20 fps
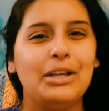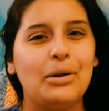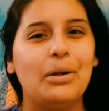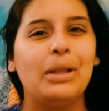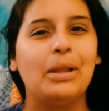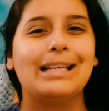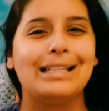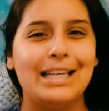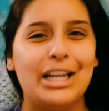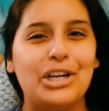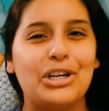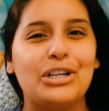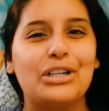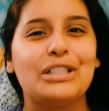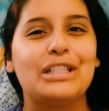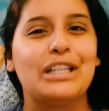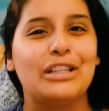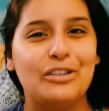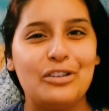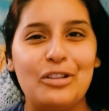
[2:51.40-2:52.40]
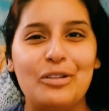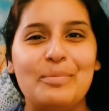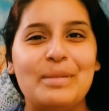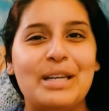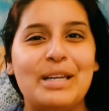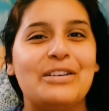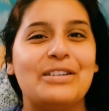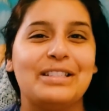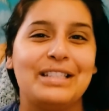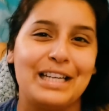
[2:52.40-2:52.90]
you know, like knitters and
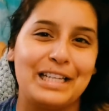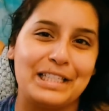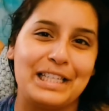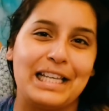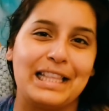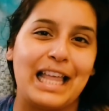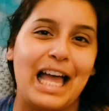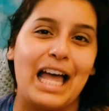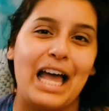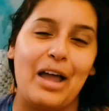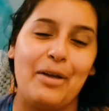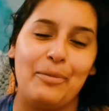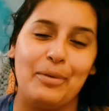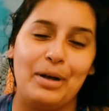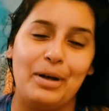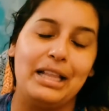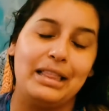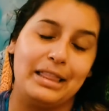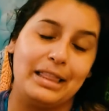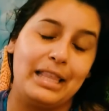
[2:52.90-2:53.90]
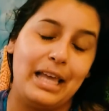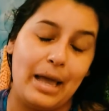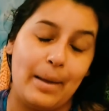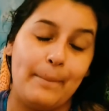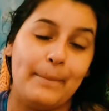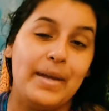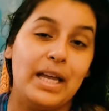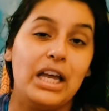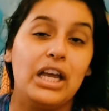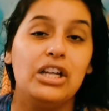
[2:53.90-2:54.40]
loom knitters, things like that. I wanted
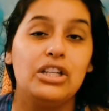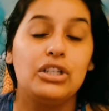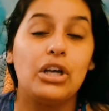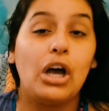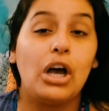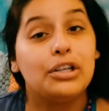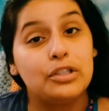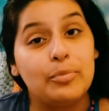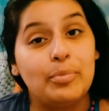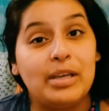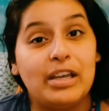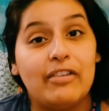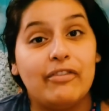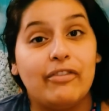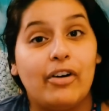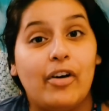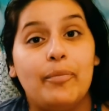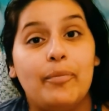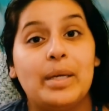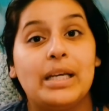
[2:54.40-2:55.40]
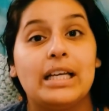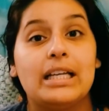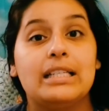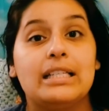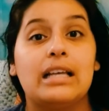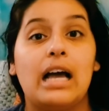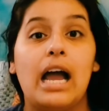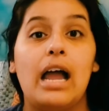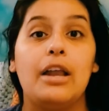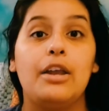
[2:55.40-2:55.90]
them to also be involved
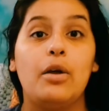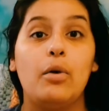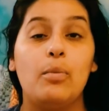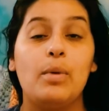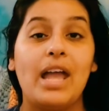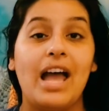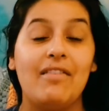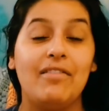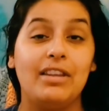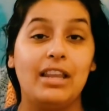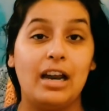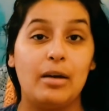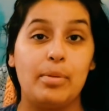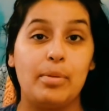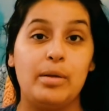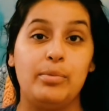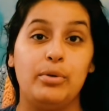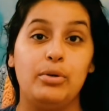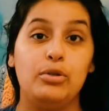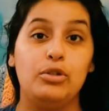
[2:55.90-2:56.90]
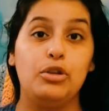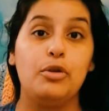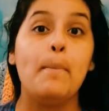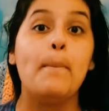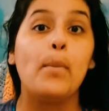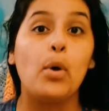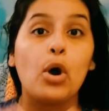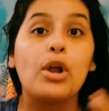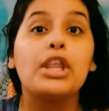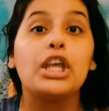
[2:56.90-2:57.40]
because I know we have a lot of people who
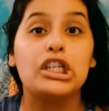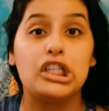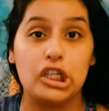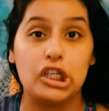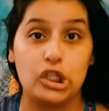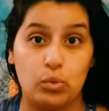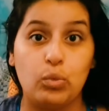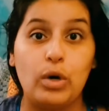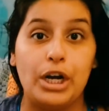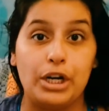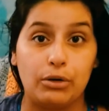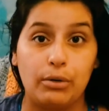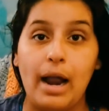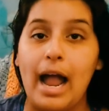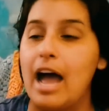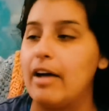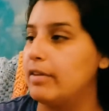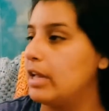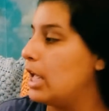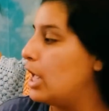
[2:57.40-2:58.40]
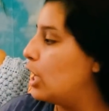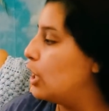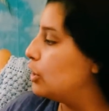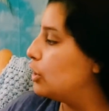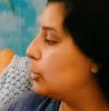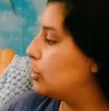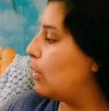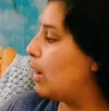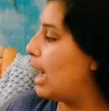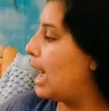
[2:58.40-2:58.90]
do more than just one craft.
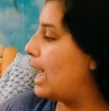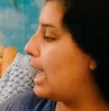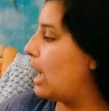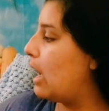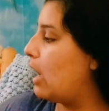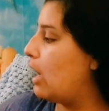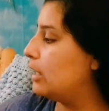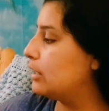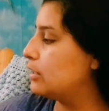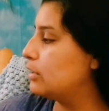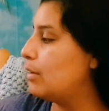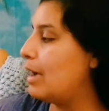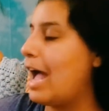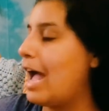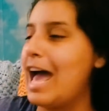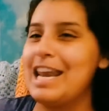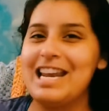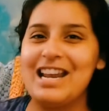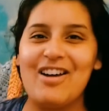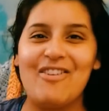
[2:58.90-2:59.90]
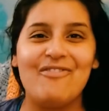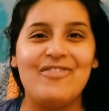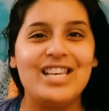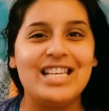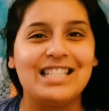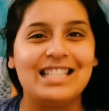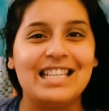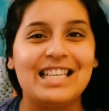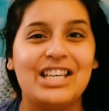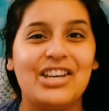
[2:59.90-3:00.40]
So I also added a
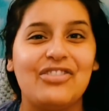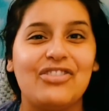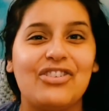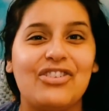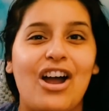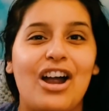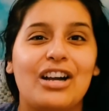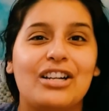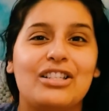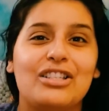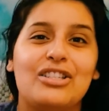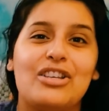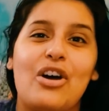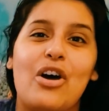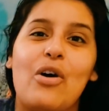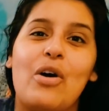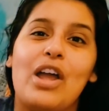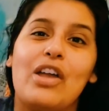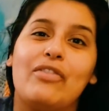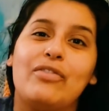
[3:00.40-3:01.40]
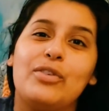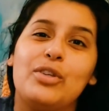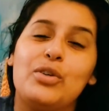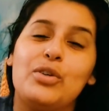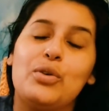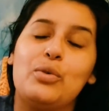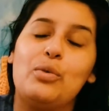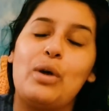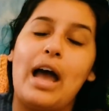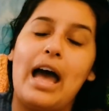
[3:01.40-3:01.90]
Visa gift card. So if
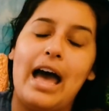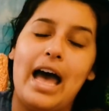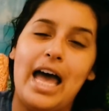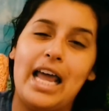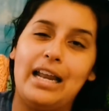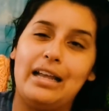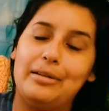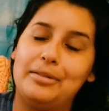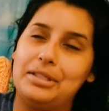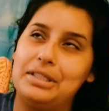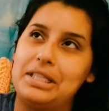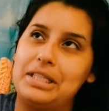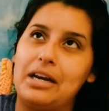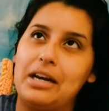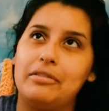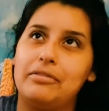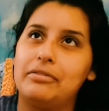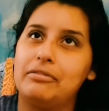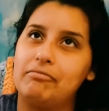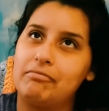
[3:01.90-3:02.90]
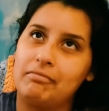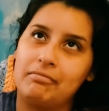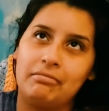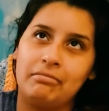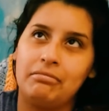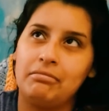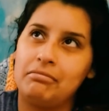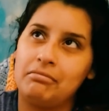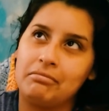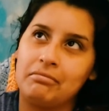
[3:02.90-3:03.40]
you had a set of
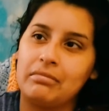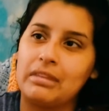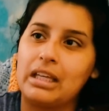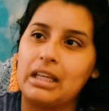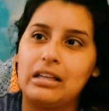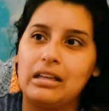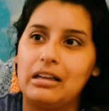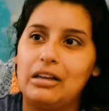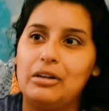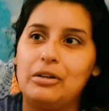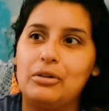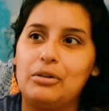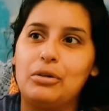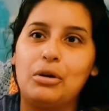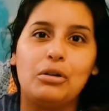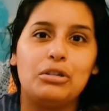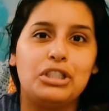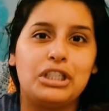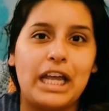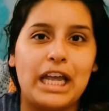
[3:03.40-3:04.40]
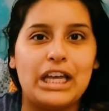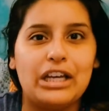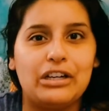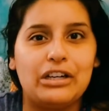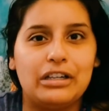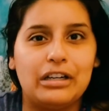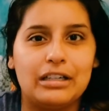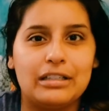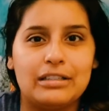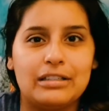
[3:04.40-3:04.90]
crochet
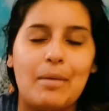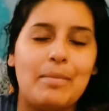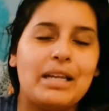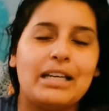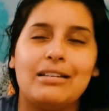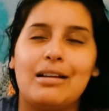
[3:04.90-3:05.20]
hooks,